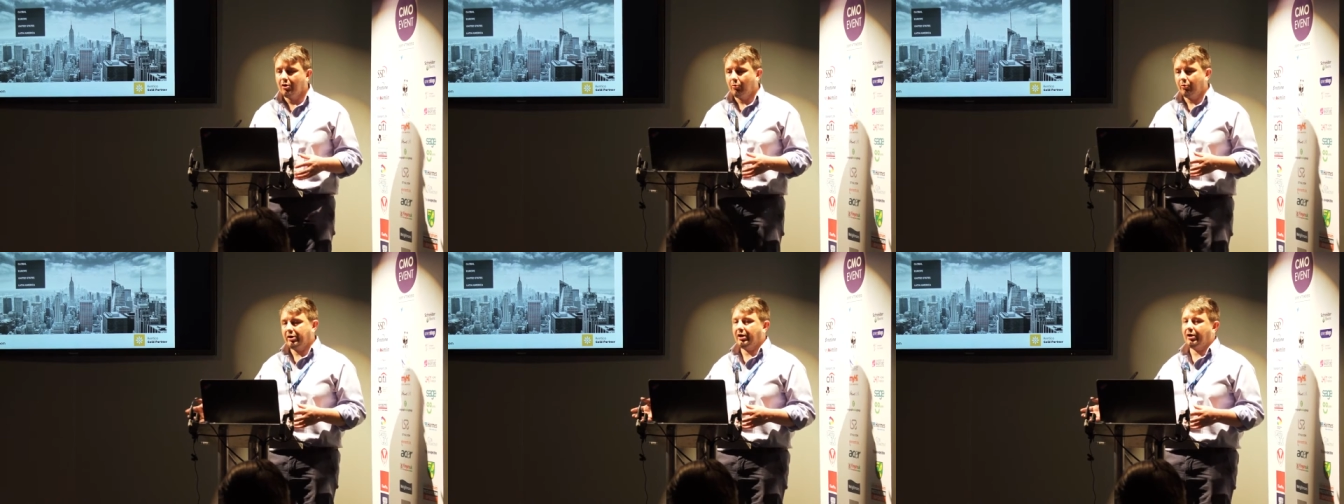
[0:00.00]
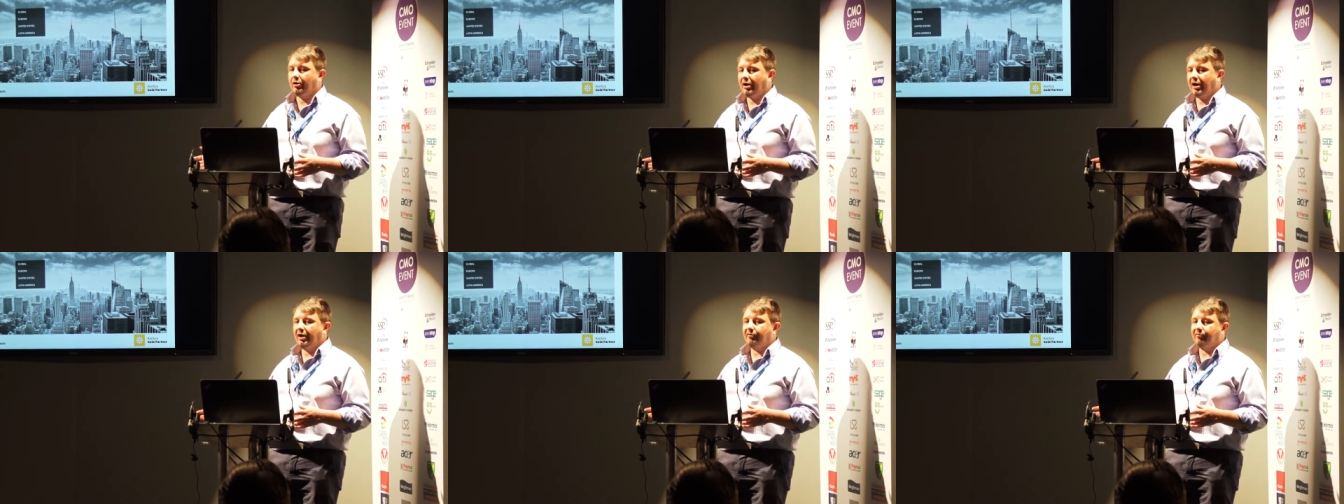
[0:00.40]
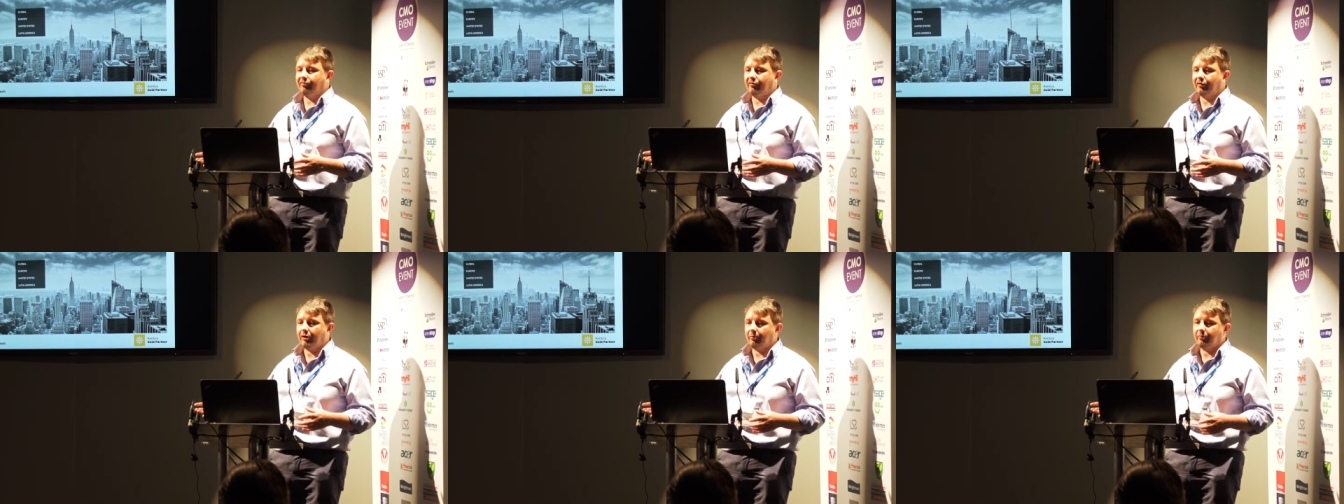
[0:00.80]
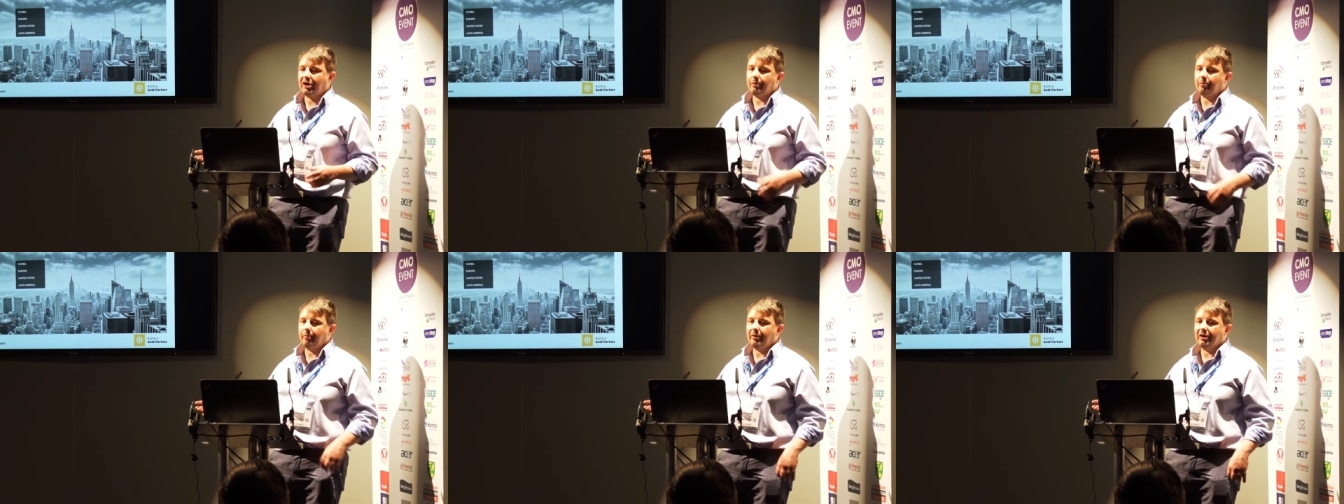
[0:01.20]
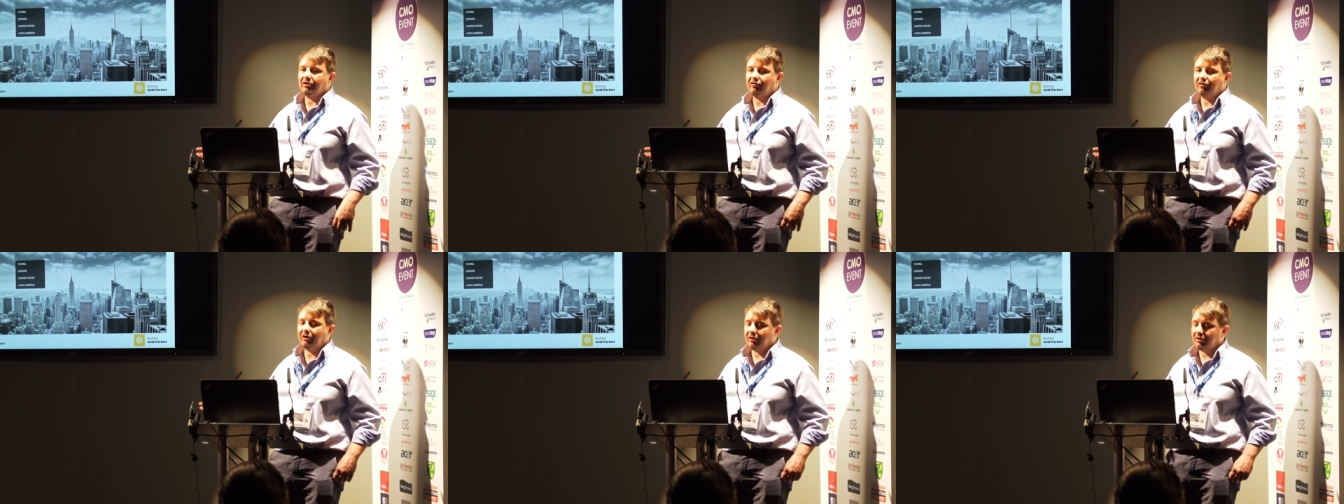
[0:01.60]
We now have um,
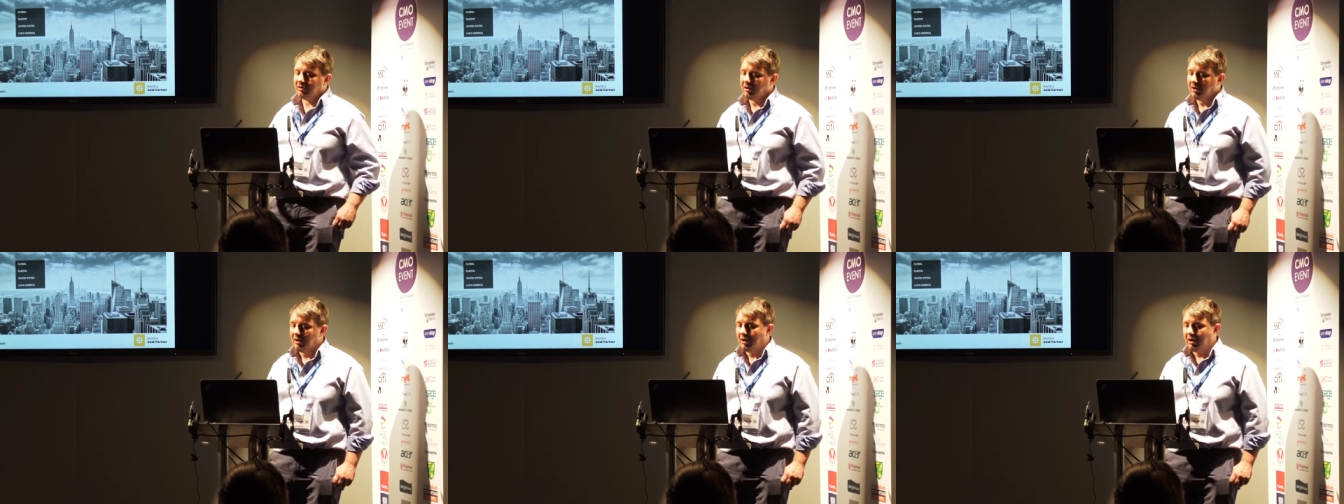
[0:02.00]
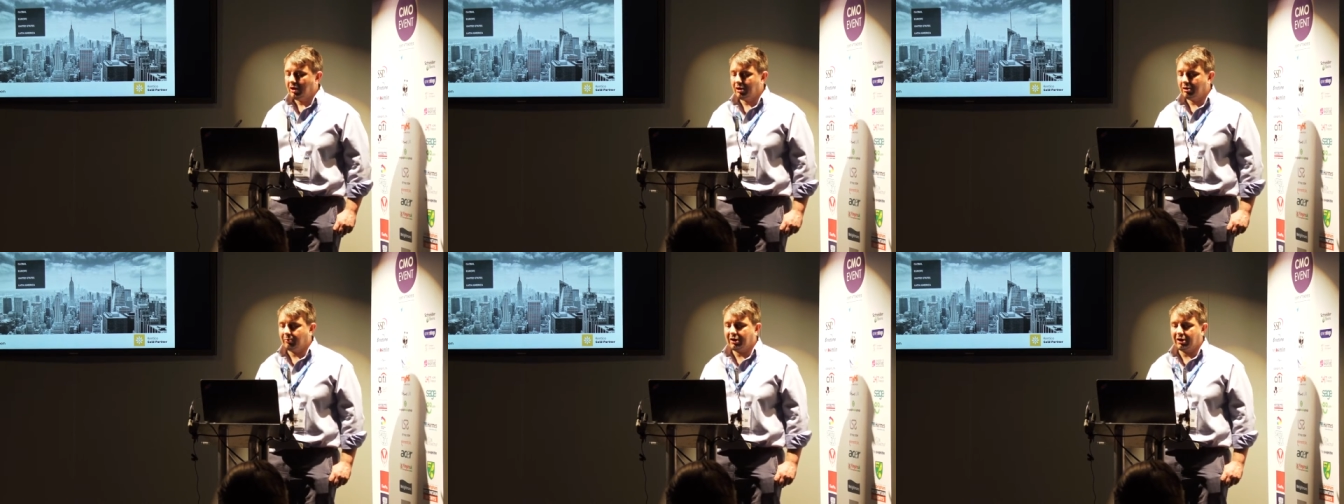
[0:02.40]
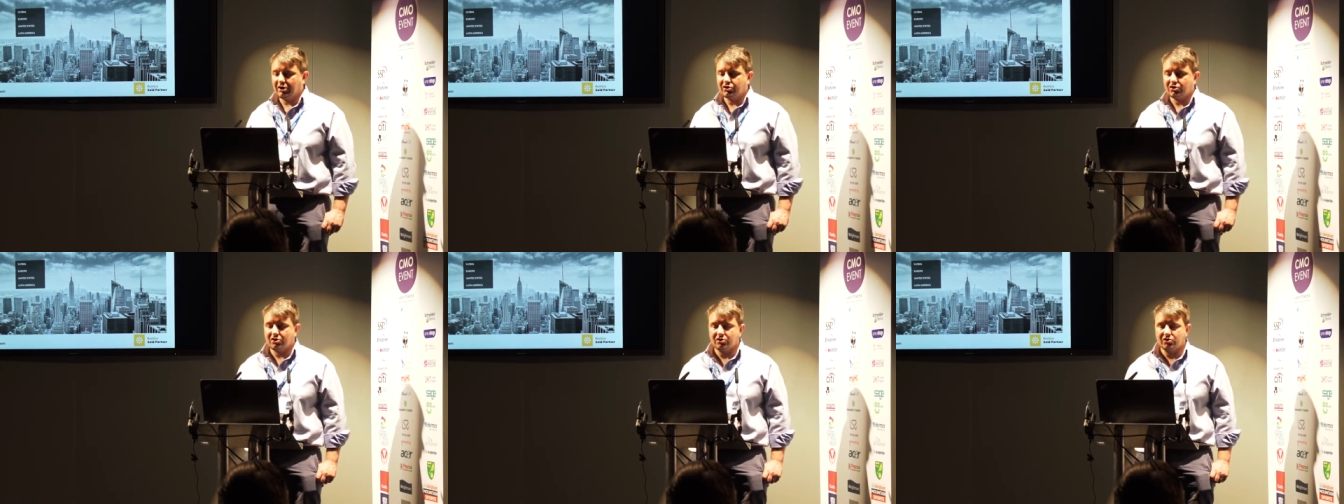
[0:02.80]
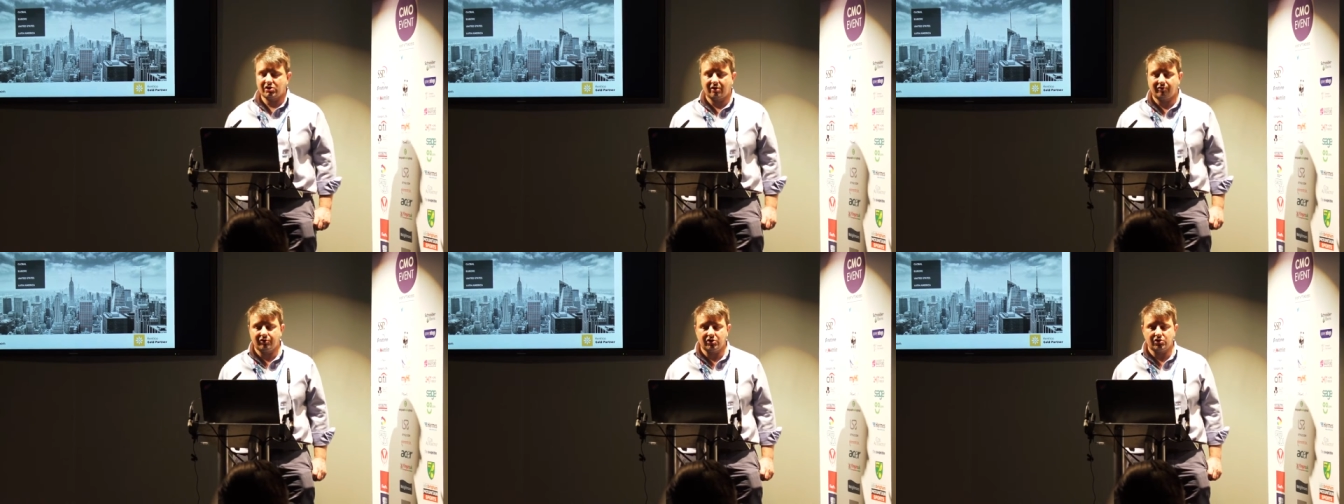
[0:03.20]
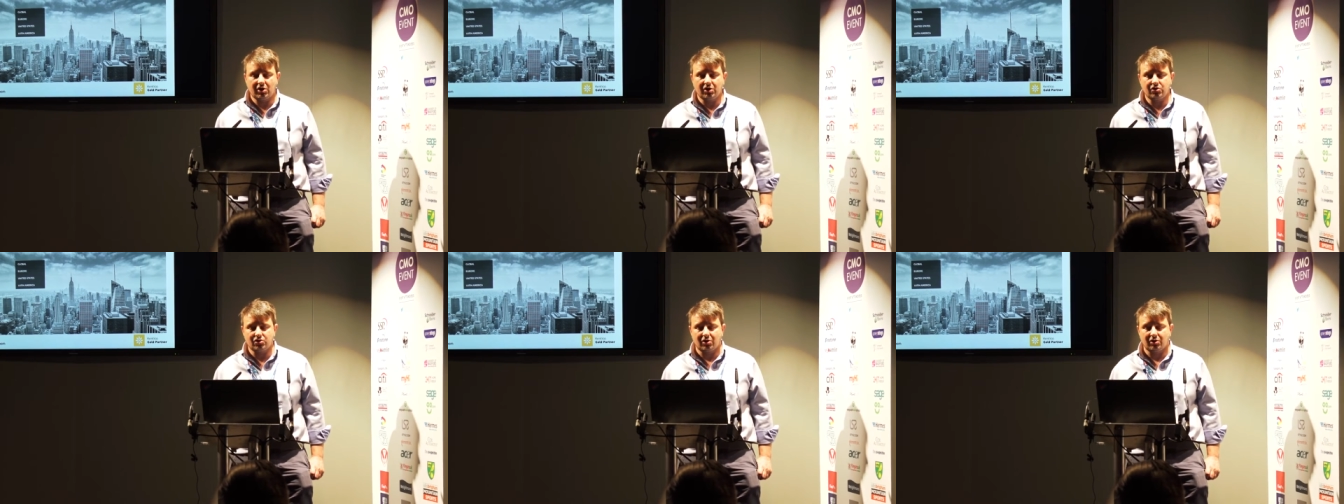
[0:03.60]
capability in, in the Middle East and Southeast
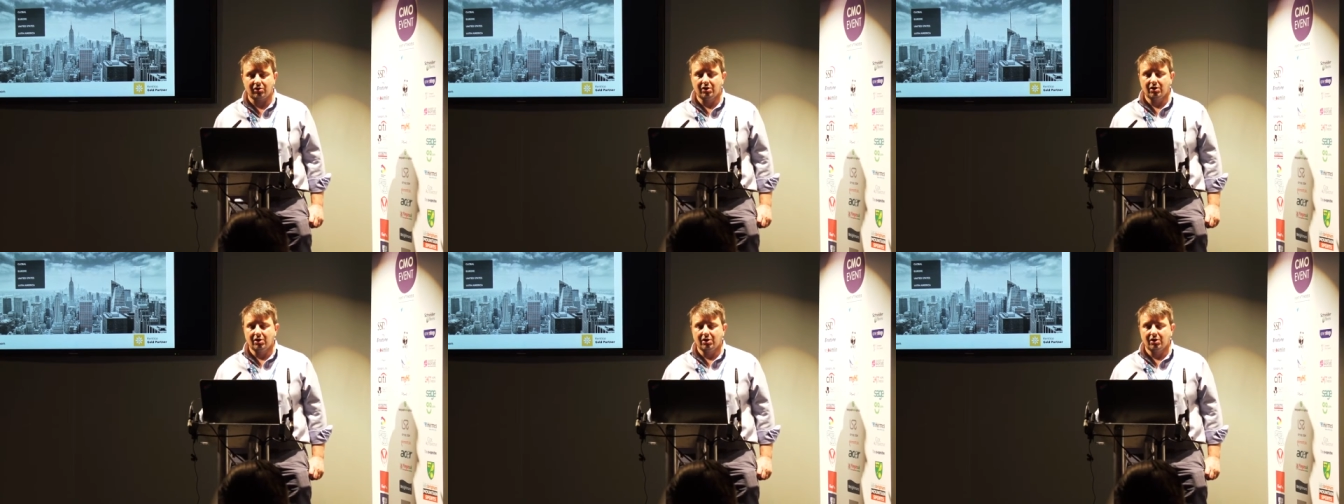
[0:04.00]
Asia.